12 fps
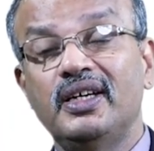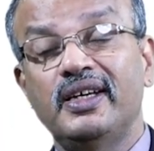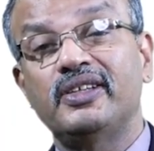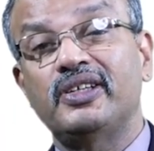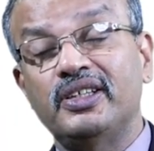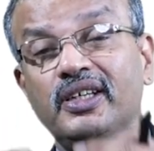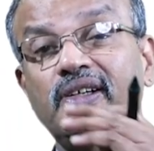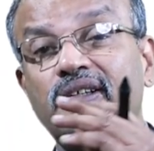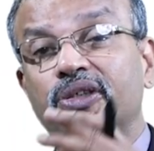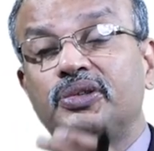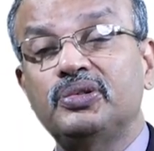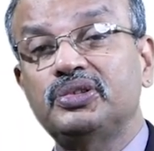and surgical
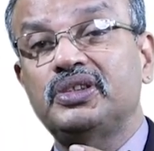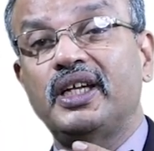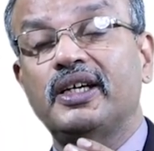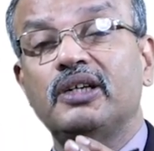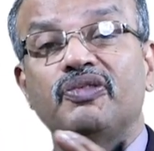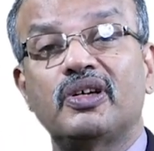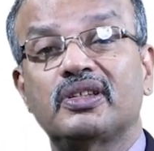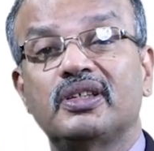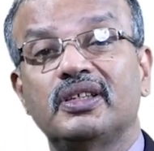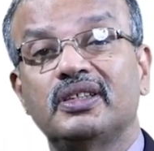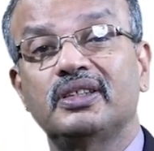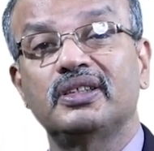tissue is taken for
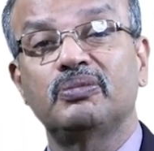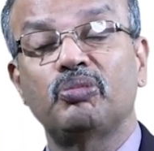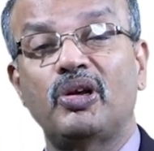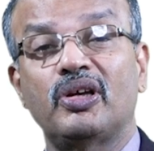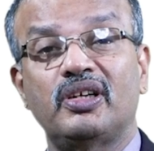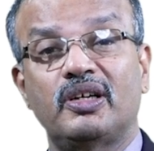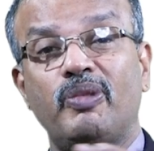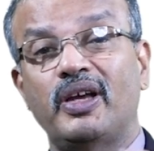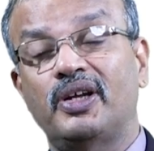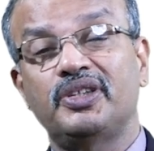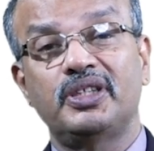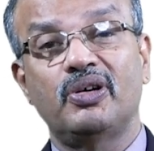the molecular
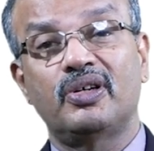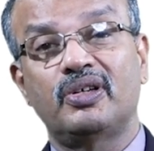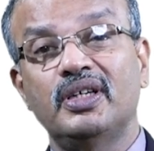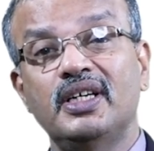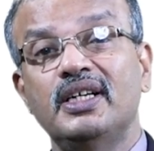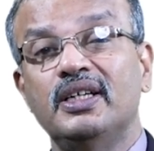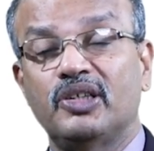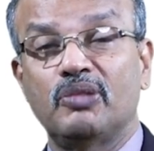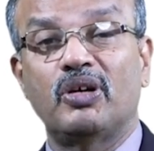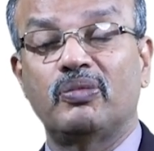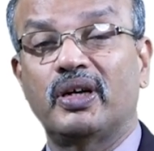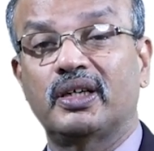biology or
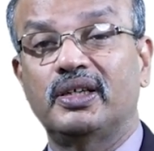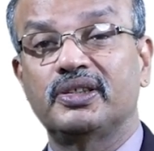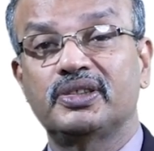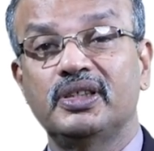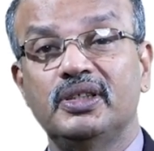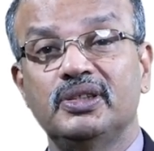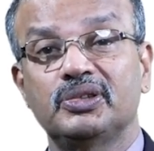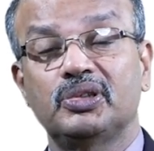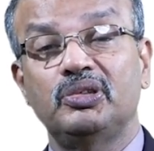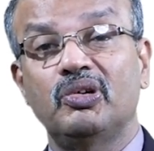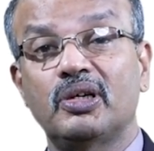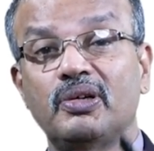tumor markers. So
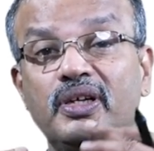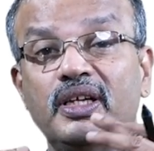your